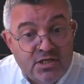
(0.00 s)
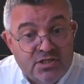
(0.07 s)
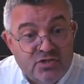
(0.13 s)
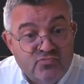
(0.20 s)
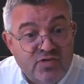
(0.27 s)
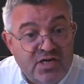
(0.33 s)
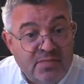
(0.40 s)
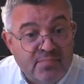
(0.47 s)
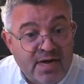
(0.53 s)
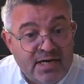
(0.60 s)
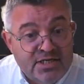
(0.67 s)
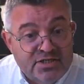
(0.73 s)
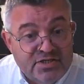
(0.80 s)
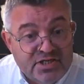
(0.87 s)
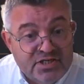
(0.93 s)
to really
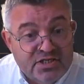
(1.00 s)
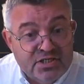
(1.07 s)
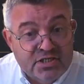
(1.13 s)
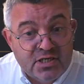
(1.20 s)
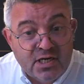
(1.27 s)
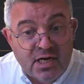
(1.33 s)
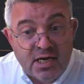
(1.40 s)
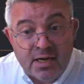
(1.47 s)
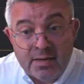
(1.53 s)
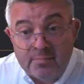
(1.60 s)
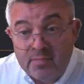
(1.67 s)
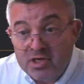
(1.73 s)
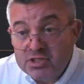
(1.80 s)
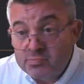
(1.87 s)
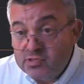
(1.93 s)
manage this
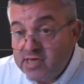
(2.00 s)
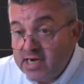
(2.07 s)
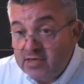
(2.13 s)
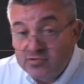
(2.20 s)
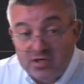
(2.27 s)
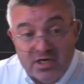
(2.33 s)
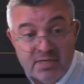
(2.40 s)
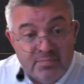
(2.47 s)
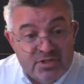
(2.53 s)
much more accurately.